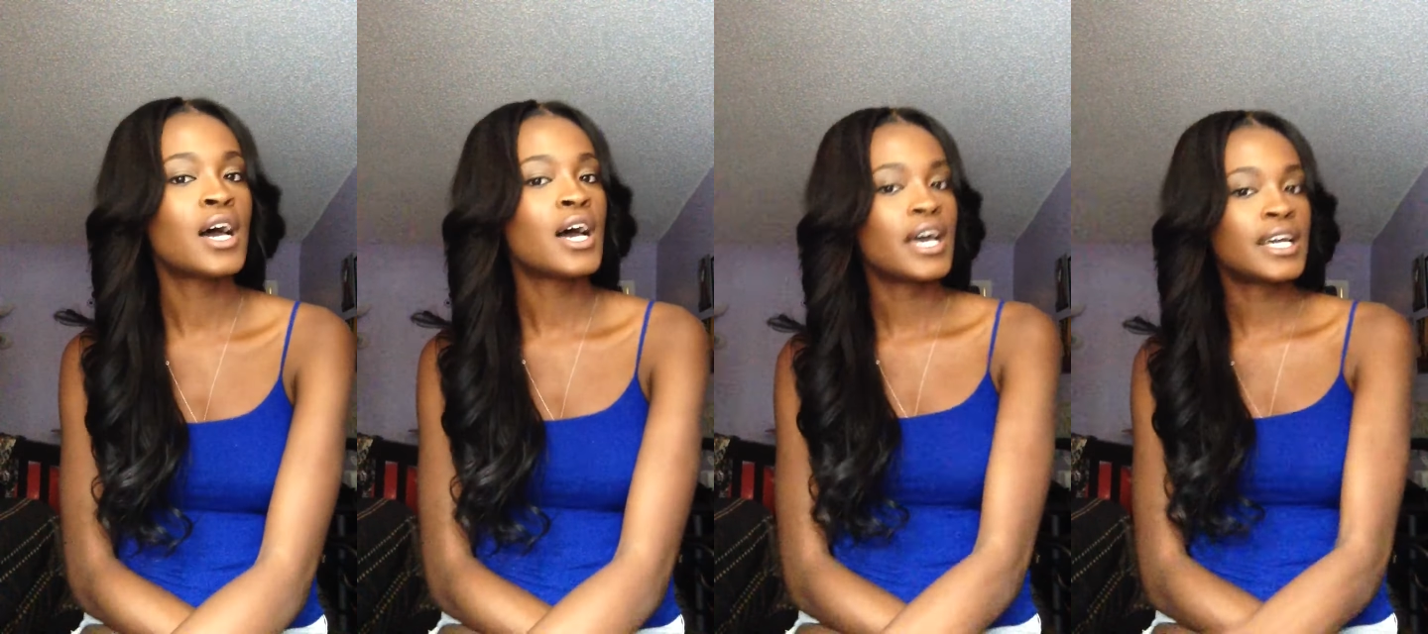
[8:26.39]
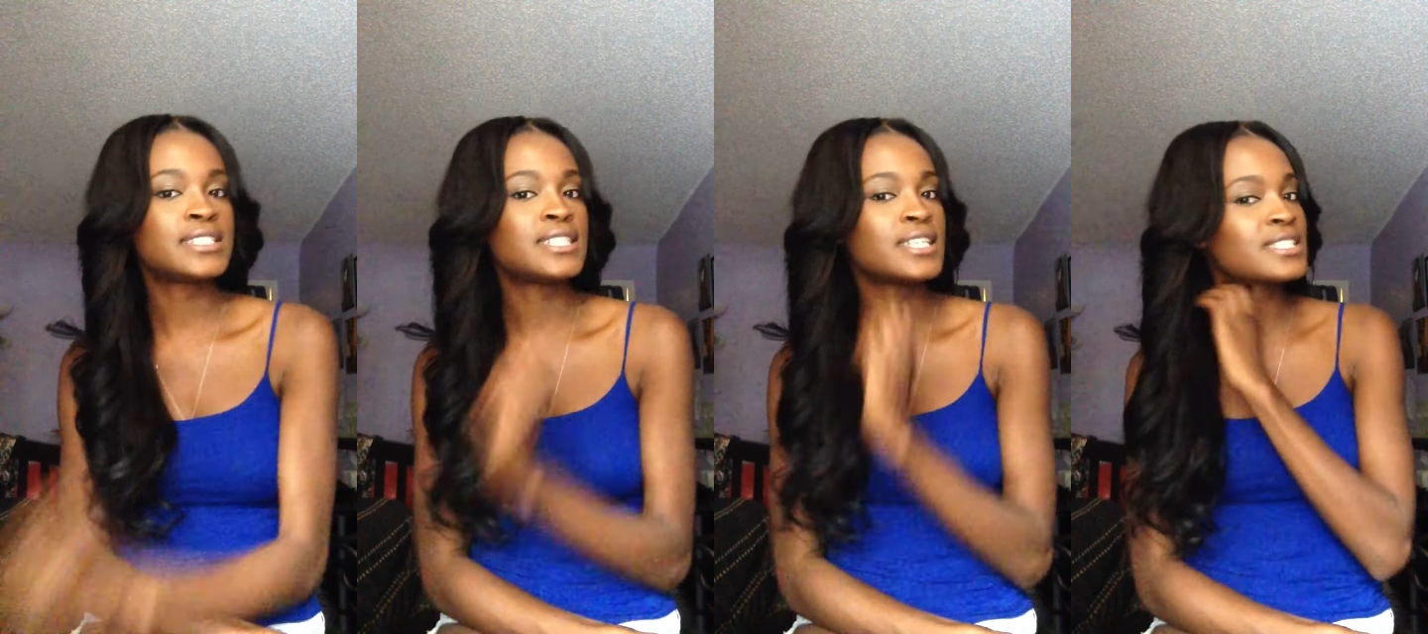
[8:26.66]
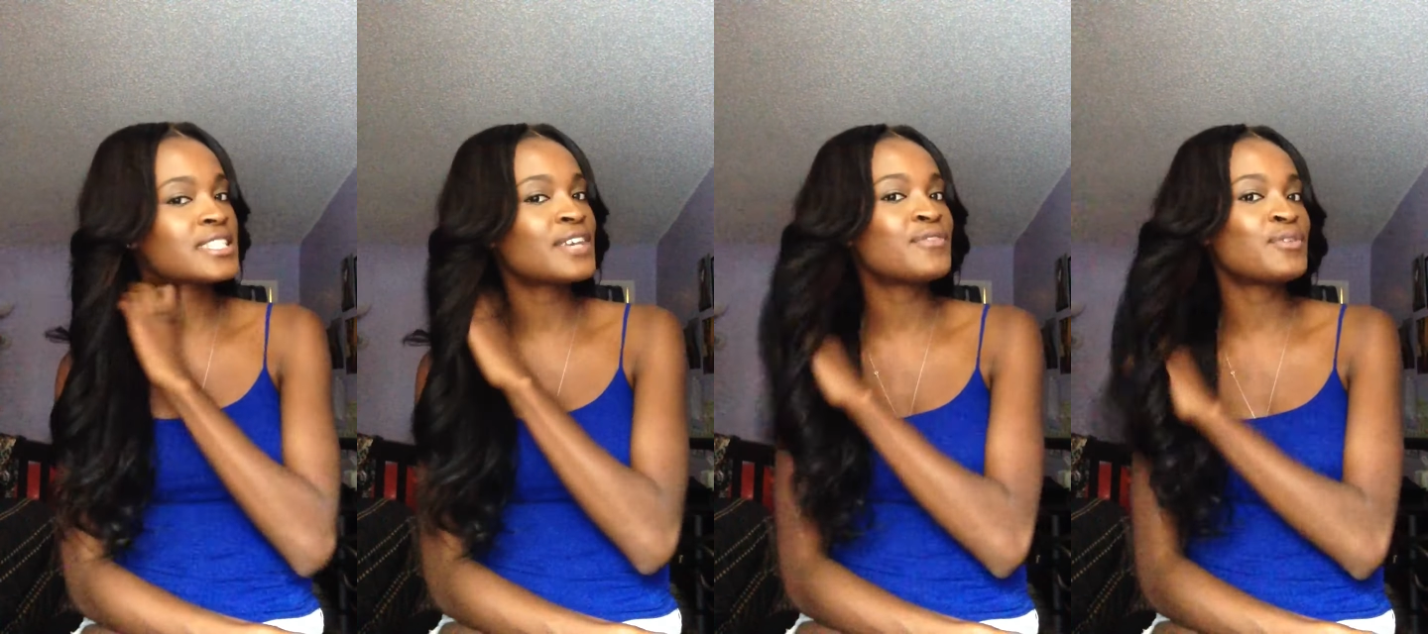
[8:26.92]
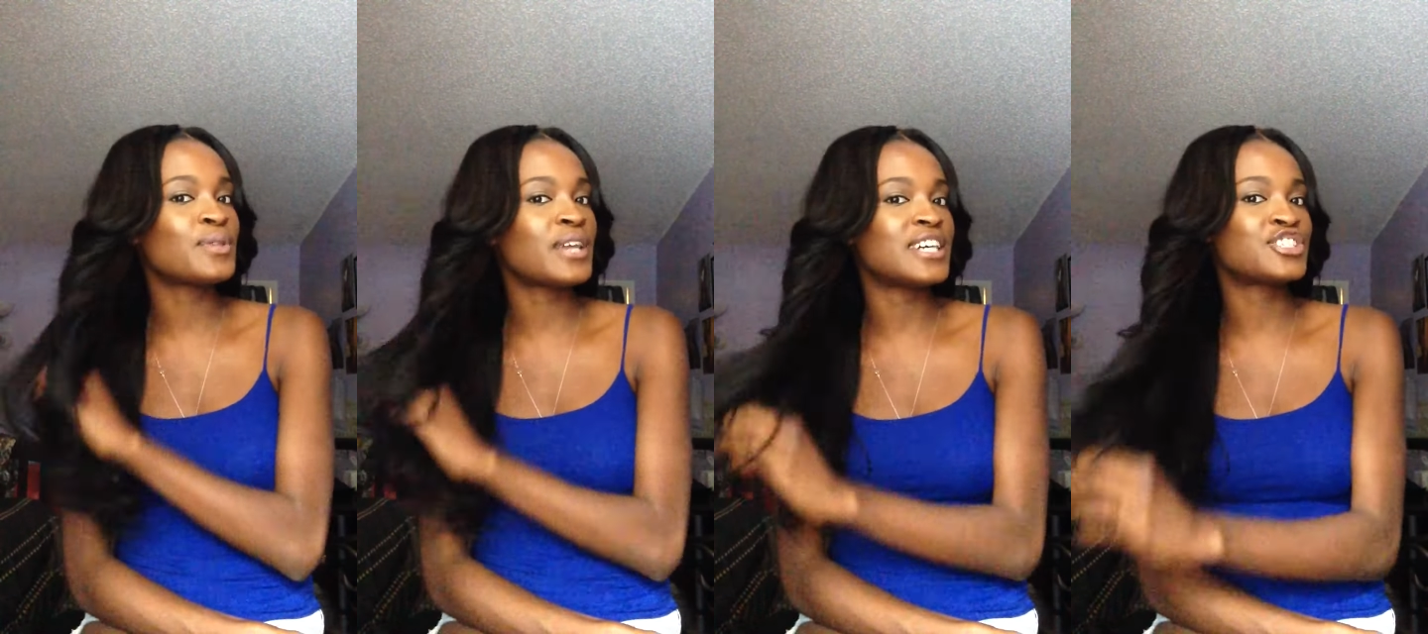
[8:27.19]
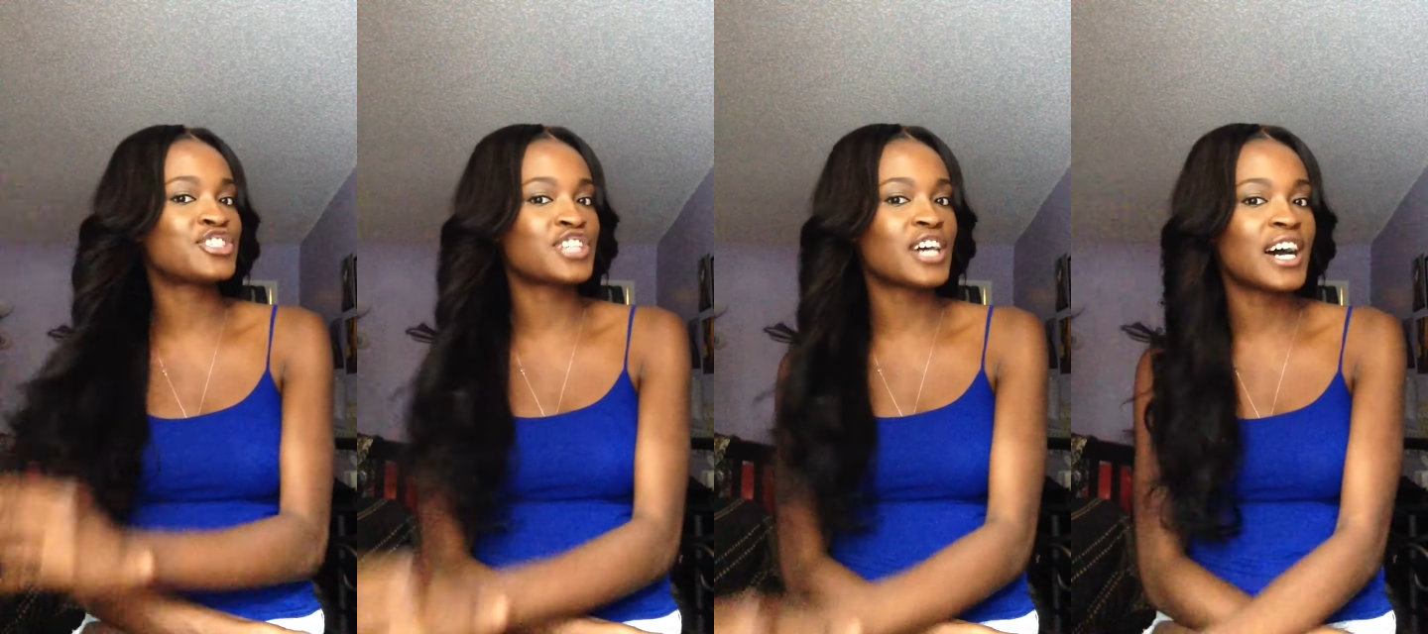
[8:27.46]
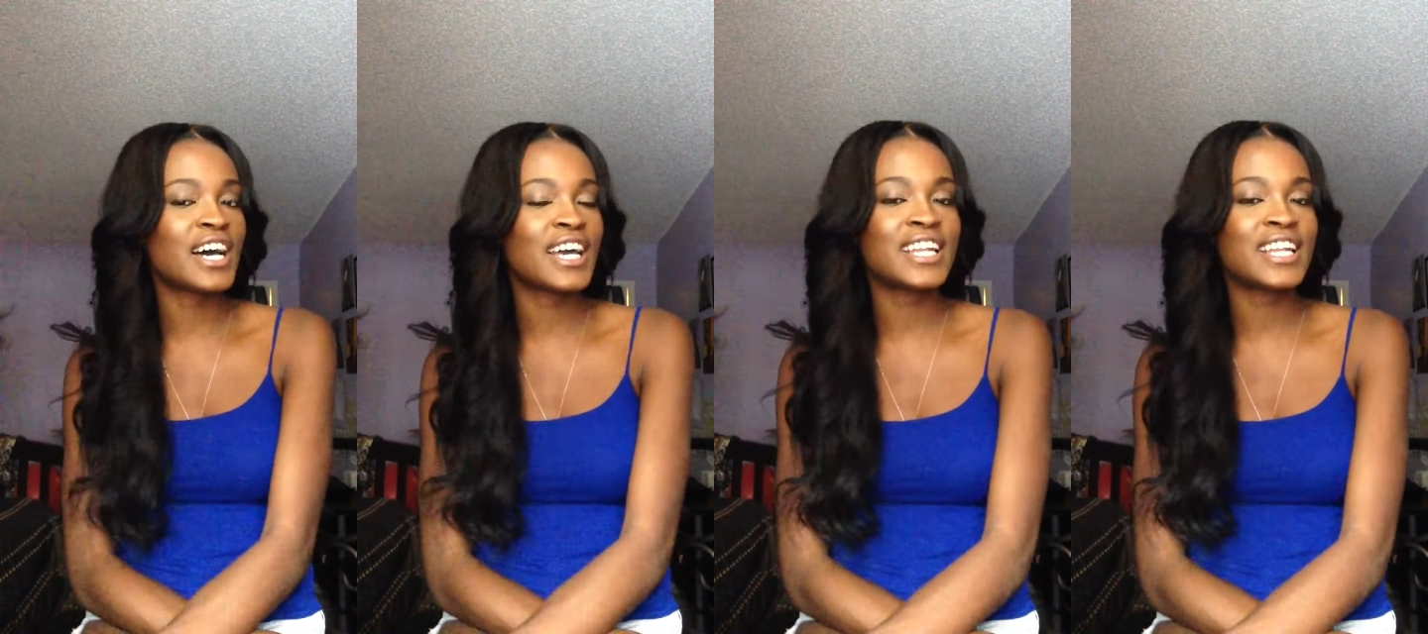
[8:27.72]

It does give you that shine